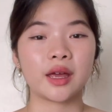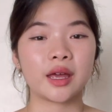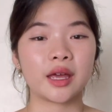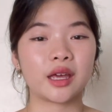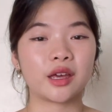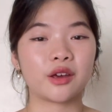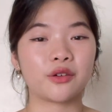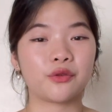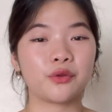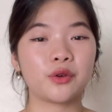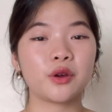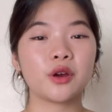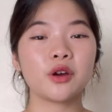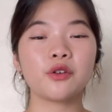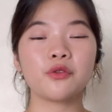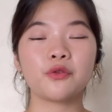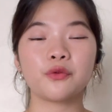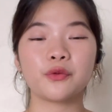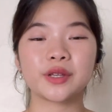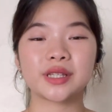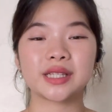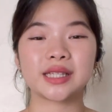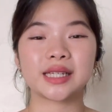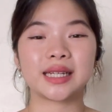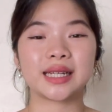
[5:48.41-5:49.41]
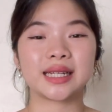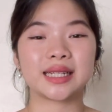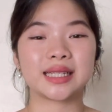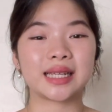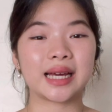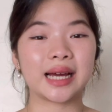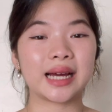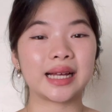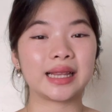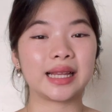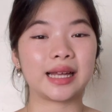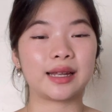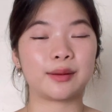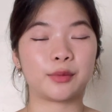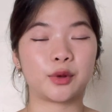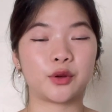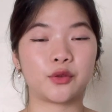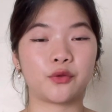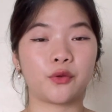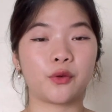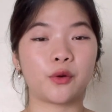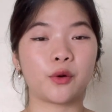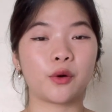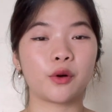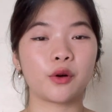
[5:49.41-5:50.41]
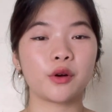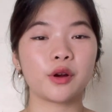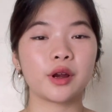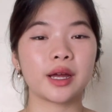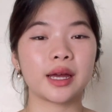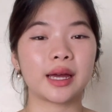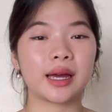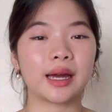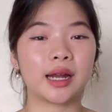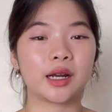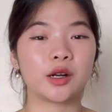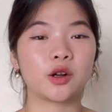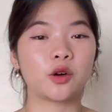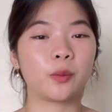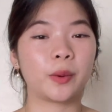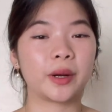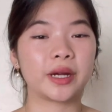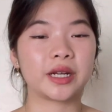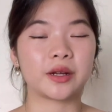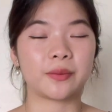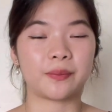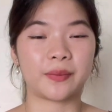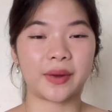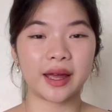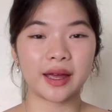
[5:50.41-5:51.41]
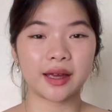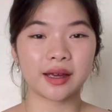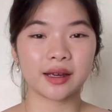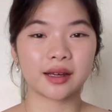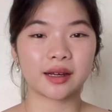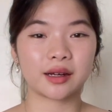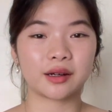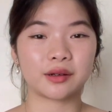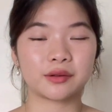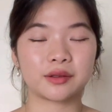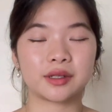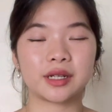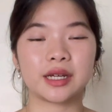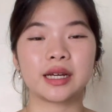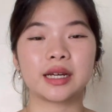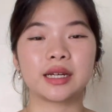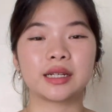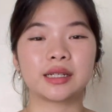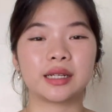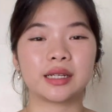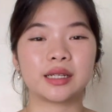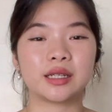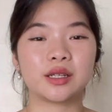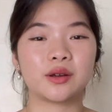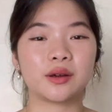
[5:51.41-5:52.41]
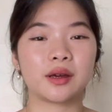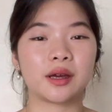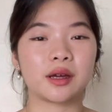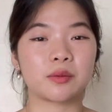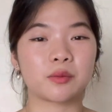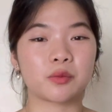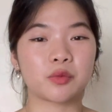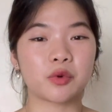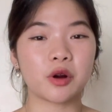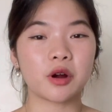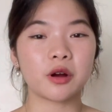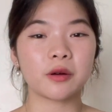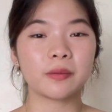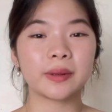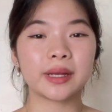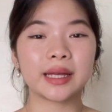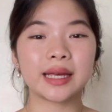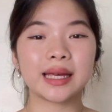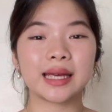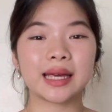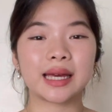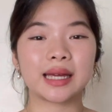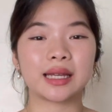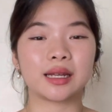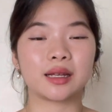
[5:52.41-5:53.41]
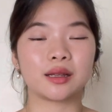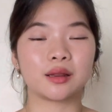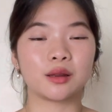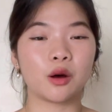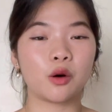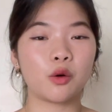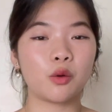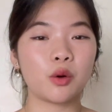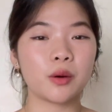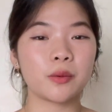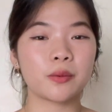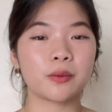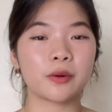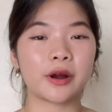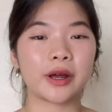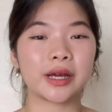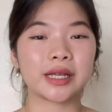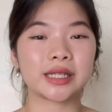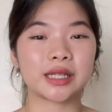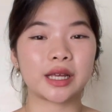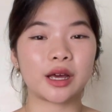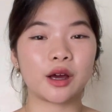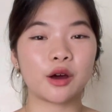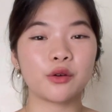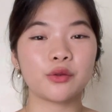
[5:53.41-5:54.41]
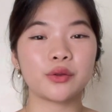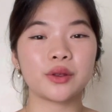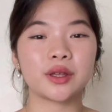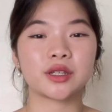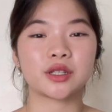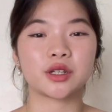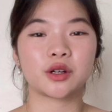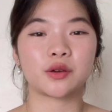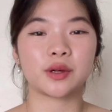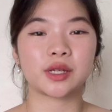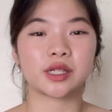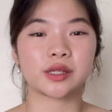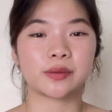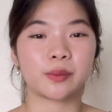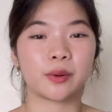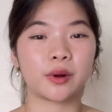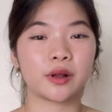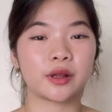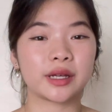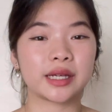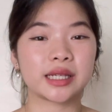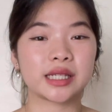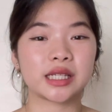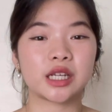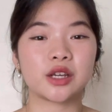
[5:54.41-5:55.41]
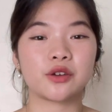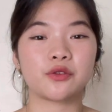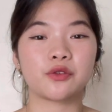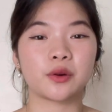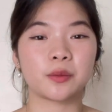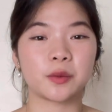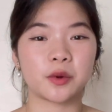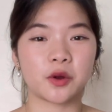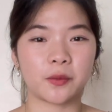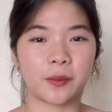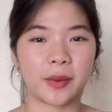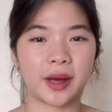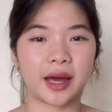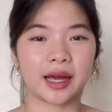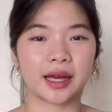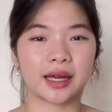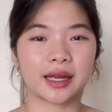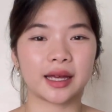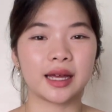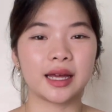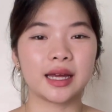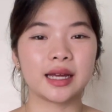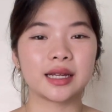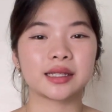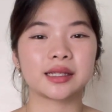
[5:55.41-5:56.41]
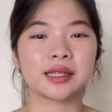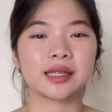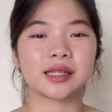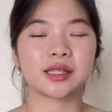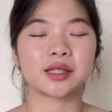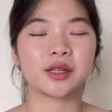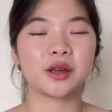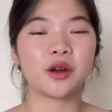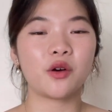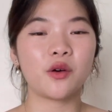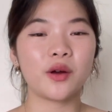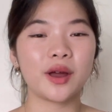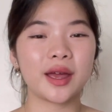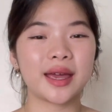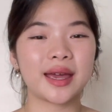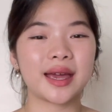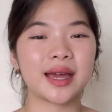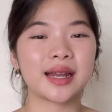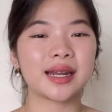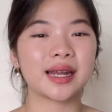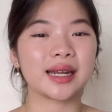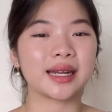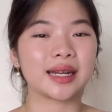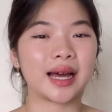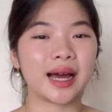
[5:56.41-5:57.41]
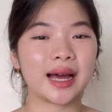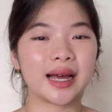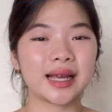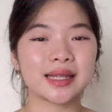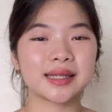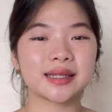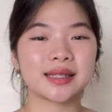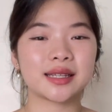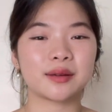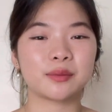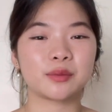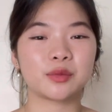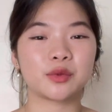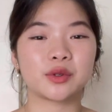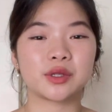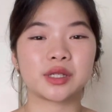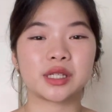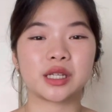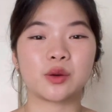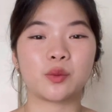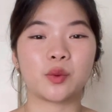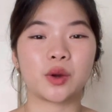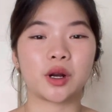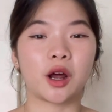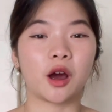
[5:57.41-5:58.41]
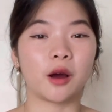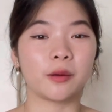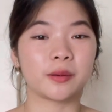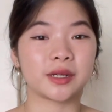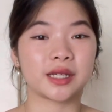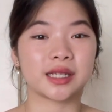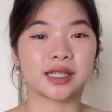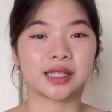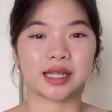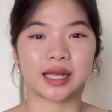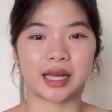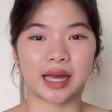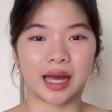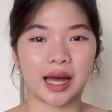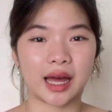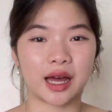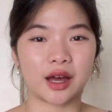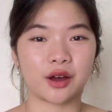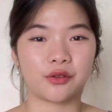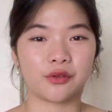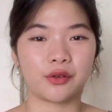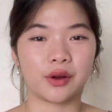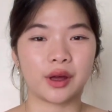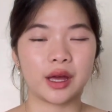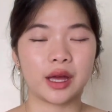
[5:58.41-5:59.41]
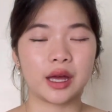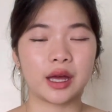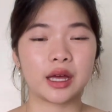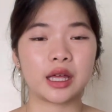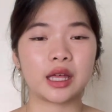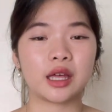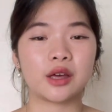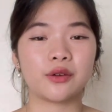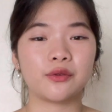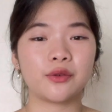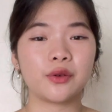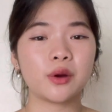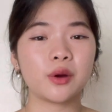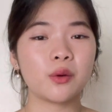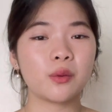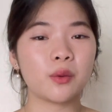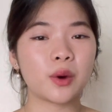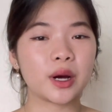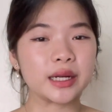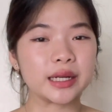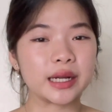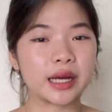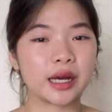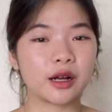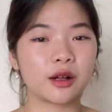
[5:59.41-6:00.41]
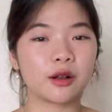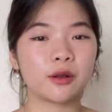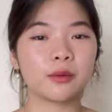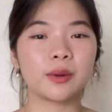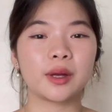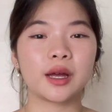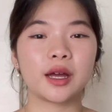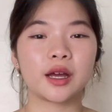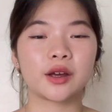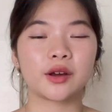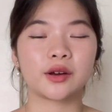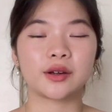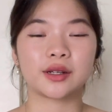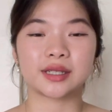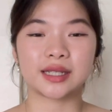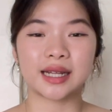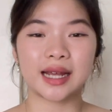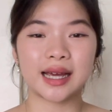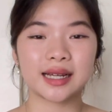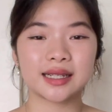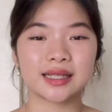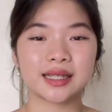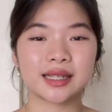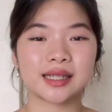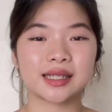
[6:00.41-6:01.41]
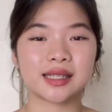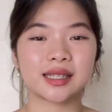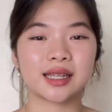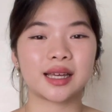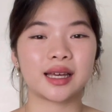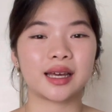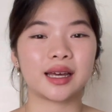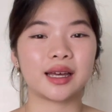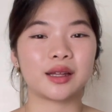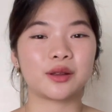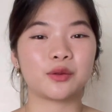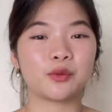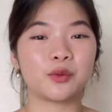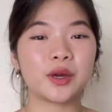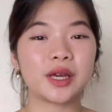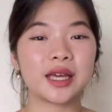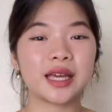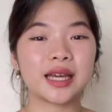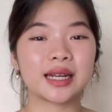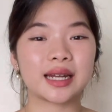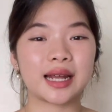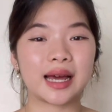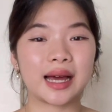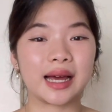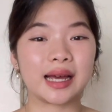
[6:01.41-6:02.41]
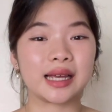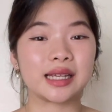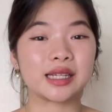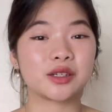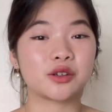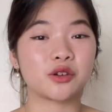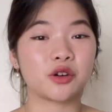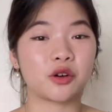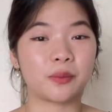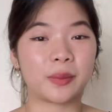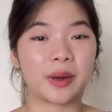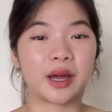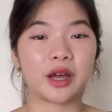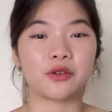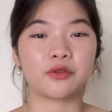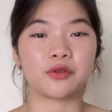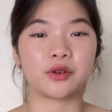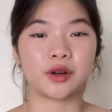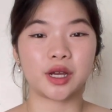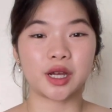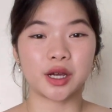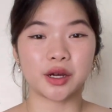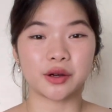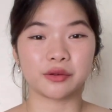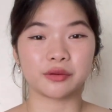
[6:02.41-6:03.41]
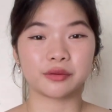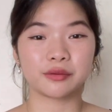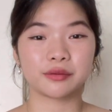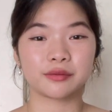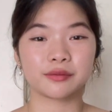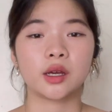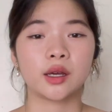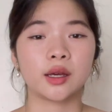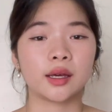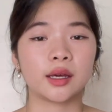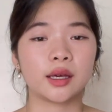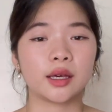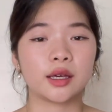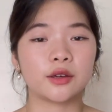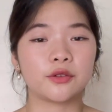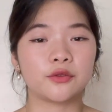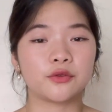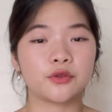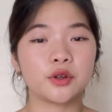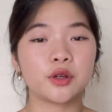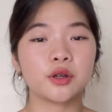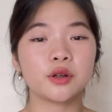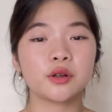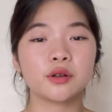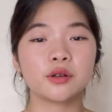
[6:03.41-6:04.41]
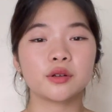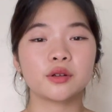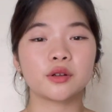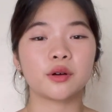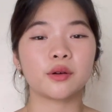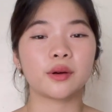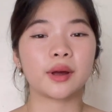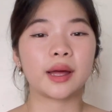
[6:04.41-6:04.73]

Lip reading: If you've visited Thailand before and opened a bank account, then you can probably get a lower price health insurance policy from your bank. Just go ahead and ask them to see what options they have. If you want help, contact us and we can ask your bank for you. If you don't